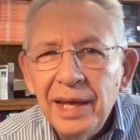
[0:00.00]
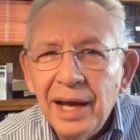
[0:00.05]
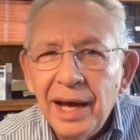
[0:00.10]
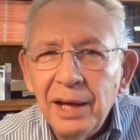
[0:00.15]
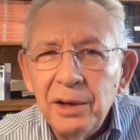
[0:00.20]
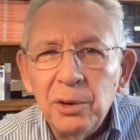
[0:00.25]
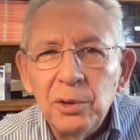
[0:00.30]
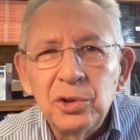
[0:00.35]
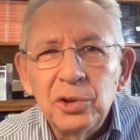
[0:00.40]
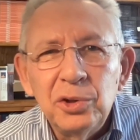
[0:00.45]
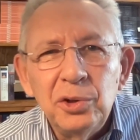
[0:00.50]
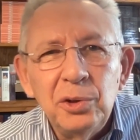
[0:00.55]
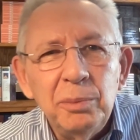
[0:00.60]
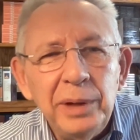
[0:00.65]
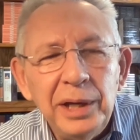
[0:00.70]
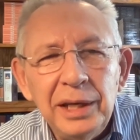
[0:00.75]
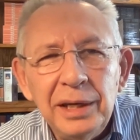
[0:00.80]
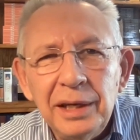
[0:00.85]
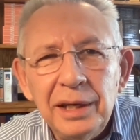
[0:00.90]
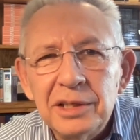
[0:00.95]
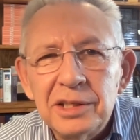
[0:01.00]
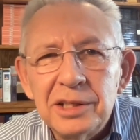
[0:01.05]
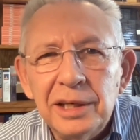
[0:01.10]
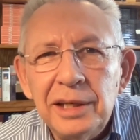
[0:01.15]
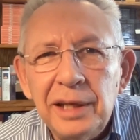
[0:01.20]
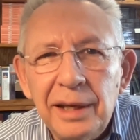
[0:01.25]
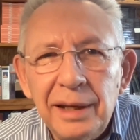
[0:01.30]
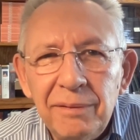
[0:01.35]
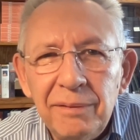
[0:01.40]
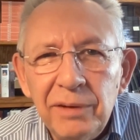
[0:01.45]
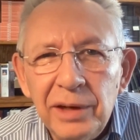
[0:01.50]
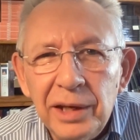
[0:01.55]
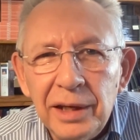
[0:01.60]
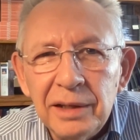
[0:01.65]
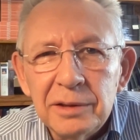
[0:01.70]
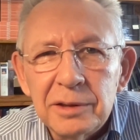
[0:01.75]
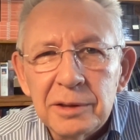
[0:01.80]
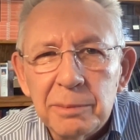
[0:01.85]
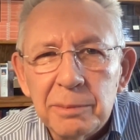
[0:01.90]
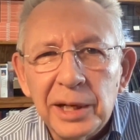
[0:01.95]
I don't do meetings in the
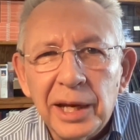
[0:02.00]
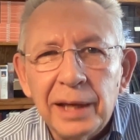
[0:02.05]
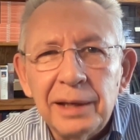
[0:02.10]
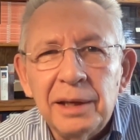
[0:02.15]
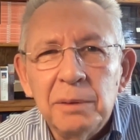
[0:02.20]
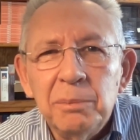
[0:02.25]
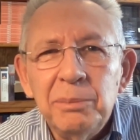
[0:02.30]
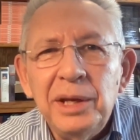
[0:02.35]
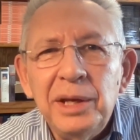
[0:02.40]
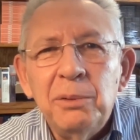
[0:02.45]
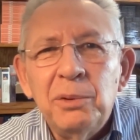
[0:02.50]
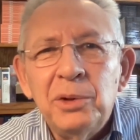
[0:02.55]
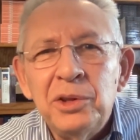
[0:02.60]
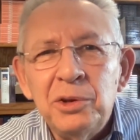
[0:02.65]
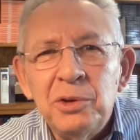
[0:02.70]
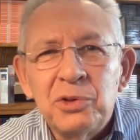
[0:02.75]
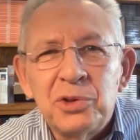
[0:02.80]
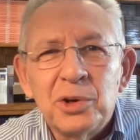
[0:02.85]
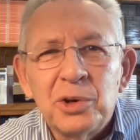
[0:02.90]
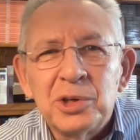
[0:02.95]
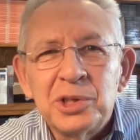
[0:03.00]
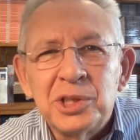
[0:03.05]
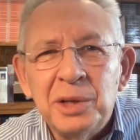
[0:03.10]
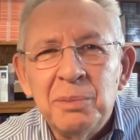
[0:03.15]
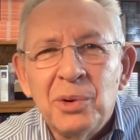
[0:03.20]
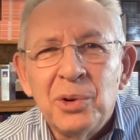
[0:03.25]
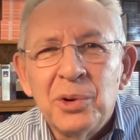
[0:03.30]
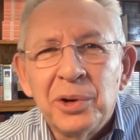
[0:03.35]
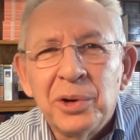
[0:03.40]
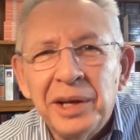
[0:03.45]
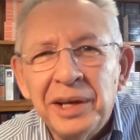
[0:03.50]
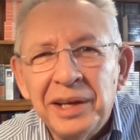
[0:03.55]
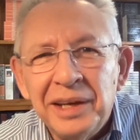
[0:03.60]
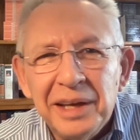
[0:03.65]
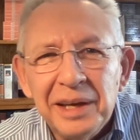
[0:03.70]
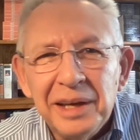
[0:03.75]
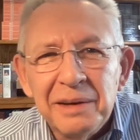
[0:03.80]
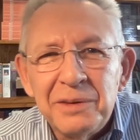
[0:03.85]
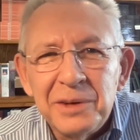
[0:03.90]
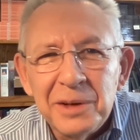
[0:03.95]
evenings, but I can meet with you Thursday morning
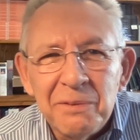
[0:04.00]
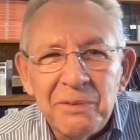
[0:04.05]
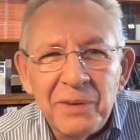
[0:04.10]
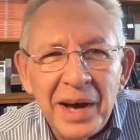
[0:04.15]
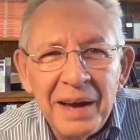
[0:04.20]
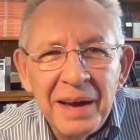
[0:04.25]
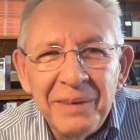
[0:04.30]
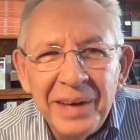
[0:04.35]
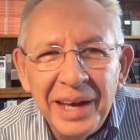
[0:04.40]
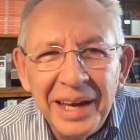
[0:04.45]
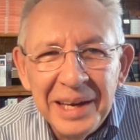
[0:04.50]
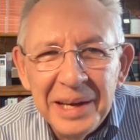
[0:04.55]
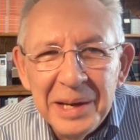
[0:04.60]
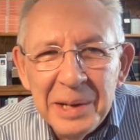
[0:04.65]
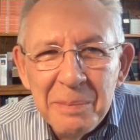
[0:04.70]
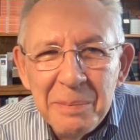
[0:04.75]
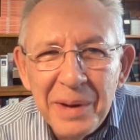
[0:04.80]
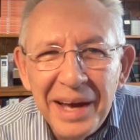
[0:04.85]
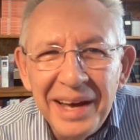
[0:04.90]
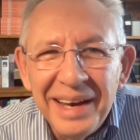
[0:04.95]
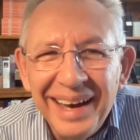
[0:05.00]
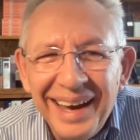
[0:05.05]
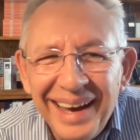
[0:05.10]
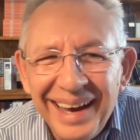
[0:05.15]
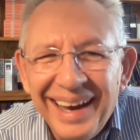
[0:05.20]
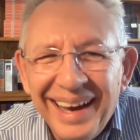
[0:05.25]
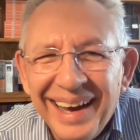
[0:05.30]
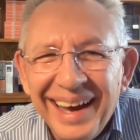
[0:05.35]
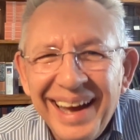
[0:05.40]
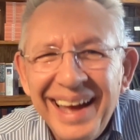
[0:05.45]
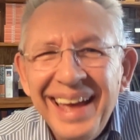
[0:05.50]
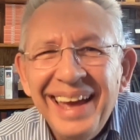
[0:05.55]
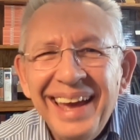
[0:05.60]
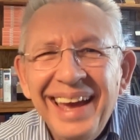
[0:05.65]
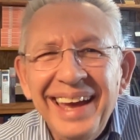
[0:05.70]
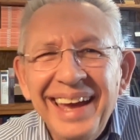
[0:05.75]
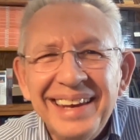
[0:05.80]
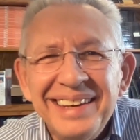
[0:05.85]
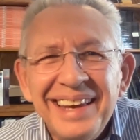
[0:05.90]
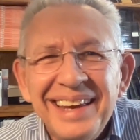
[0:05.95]
at 5 a.m.
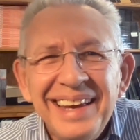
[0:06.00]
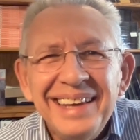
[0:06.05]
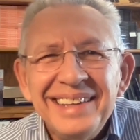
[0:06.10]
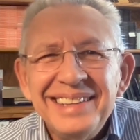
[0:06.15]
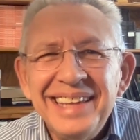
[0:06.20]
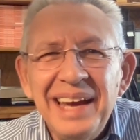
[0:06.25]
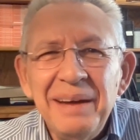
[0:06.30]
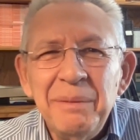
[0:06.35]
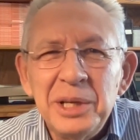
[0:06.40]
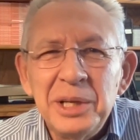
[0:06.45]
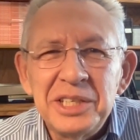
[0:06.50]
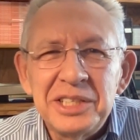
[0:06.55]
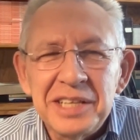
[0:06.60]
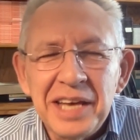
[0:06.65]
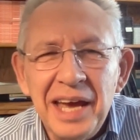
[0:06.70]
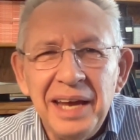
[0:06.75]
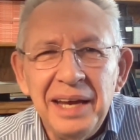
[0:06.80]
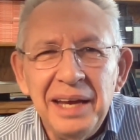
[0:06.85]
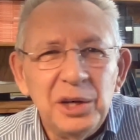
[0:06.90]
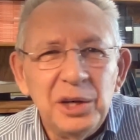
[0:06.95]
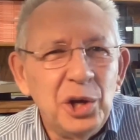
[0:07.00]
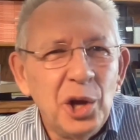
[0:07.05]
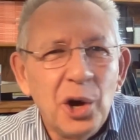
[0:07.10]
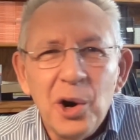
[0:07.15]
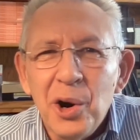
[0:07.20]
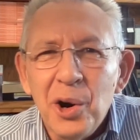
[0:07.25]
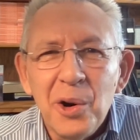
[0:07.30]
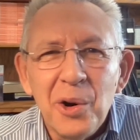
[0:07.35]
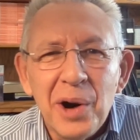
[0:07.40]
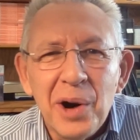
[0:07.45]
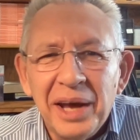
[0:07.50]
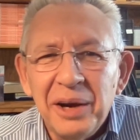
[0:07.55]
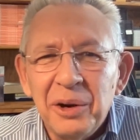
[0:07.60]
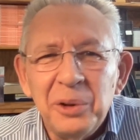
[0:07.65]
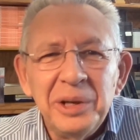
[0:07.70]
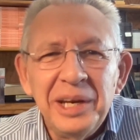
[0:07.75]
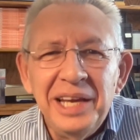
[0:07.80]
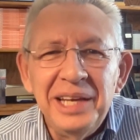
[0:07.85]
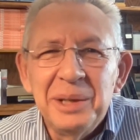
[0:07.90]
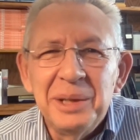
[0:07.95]
And to say, no, I
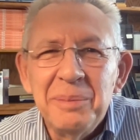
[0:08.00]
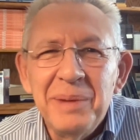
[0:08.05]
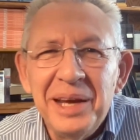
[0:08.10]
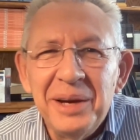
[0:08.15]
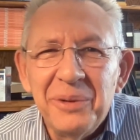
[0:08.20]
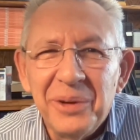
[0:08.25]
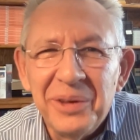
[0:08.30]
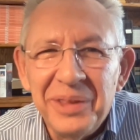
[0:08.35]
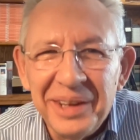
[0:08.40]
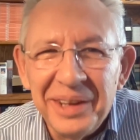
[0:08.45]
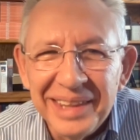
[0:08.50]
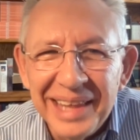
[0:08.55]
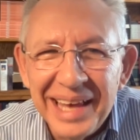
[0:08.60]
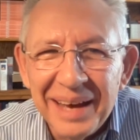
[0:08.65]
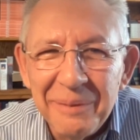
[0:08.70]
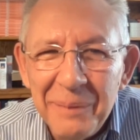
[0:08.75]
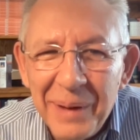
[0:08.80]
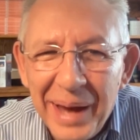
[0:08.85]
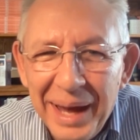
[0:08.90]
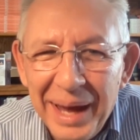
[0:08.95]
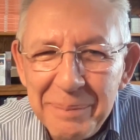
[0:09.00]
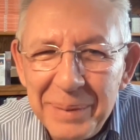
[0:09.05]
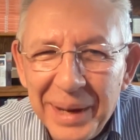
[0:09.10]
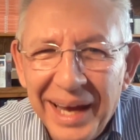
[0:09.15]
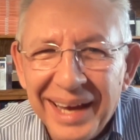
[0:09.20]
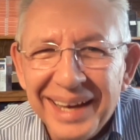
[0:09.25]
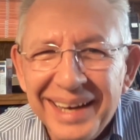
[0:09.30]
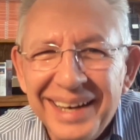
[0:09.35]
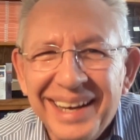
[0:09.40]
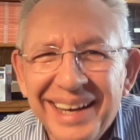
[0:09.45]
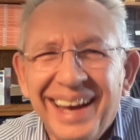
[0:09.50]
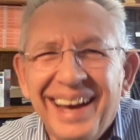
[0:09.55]
don't need to meet with you that bad.